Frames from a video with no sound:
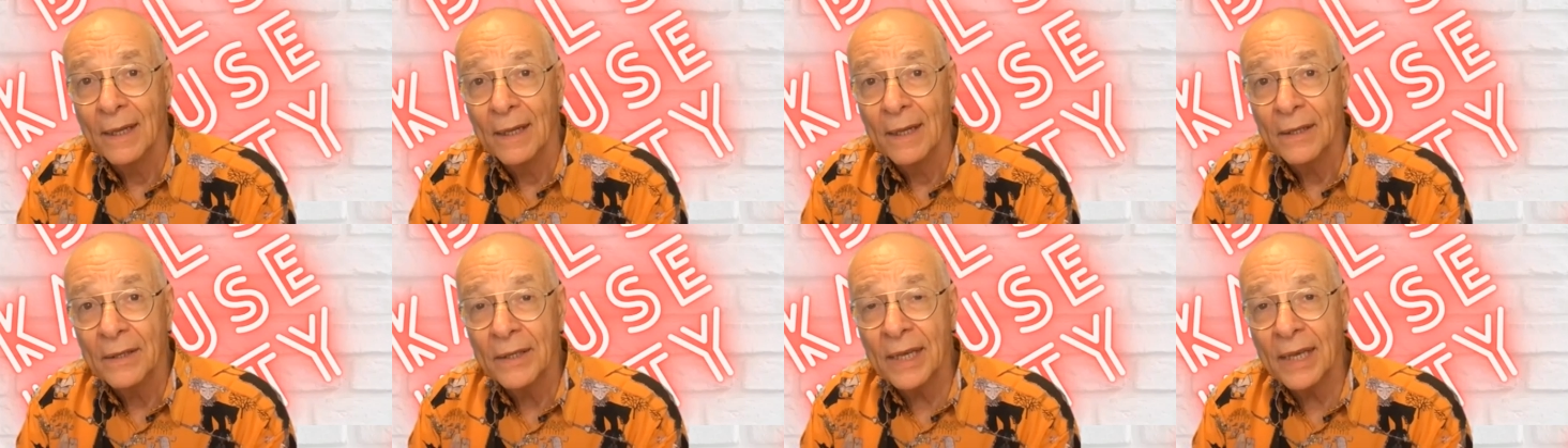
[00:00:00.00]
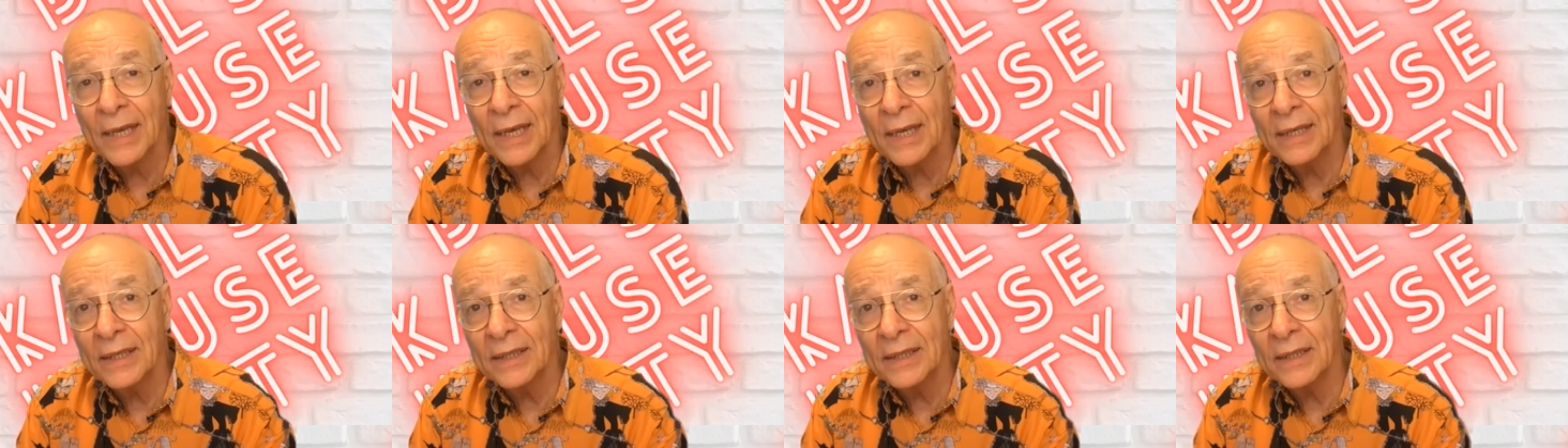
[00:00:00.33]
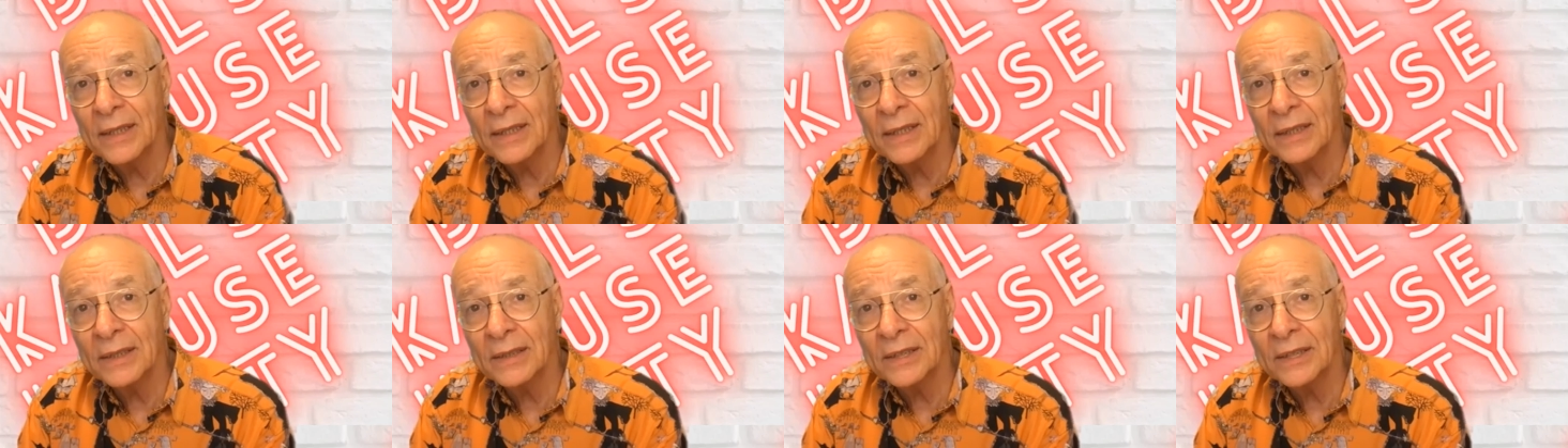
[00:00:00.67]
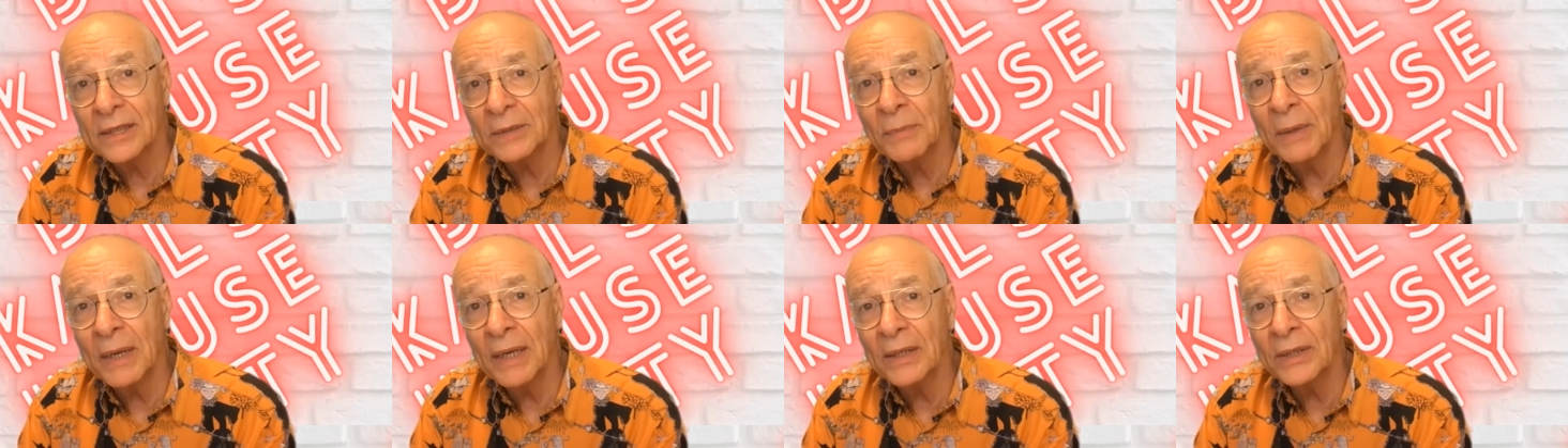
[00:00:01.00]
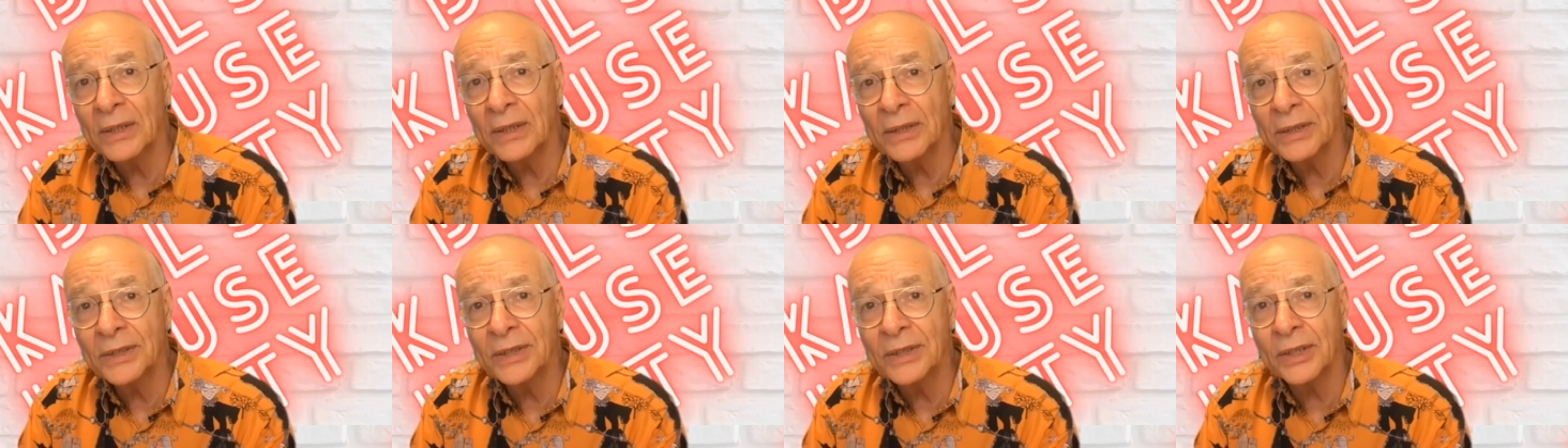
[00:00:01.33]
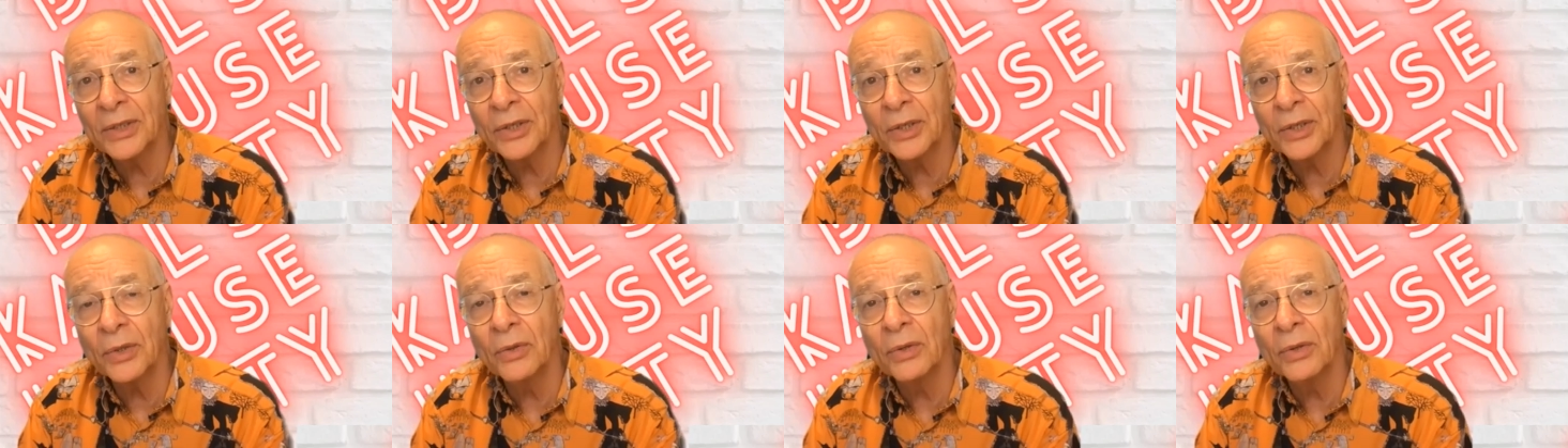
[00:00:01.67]
The smells that
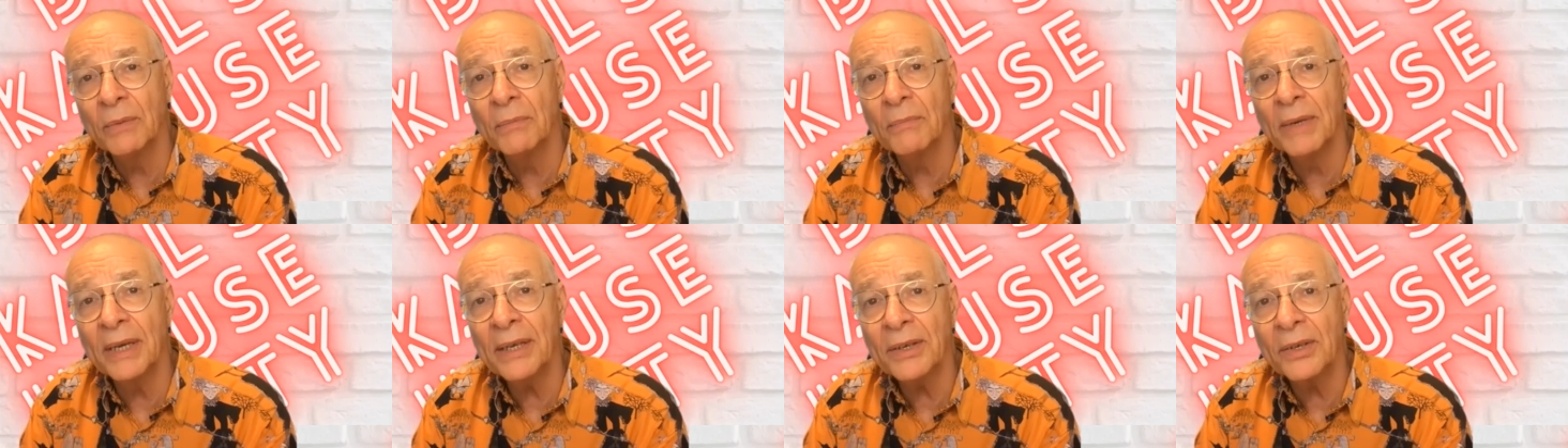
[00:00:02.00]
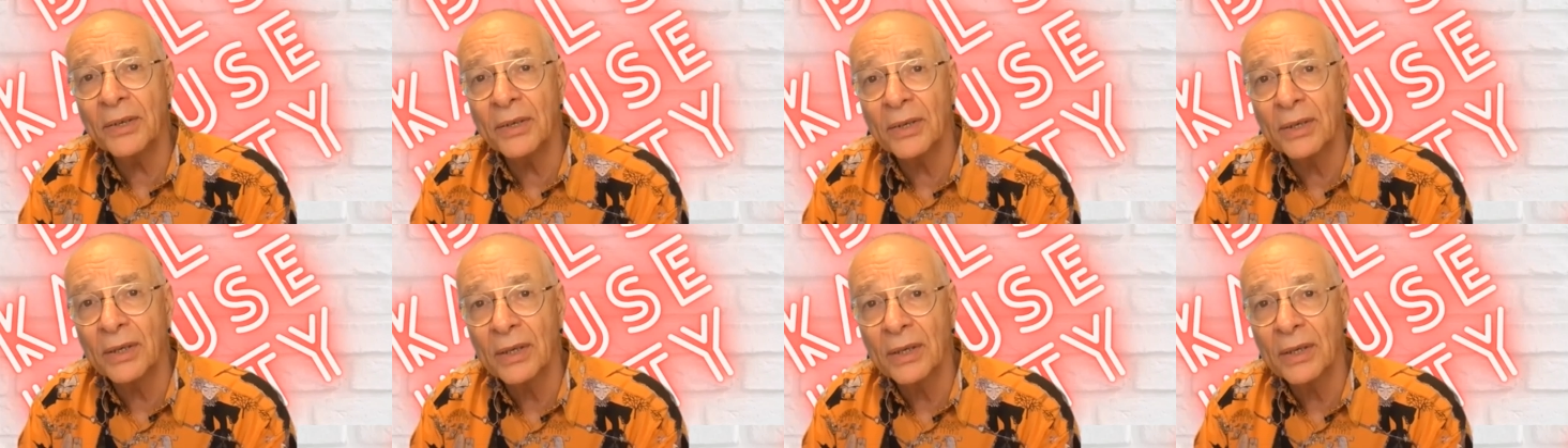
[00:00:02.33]
you emit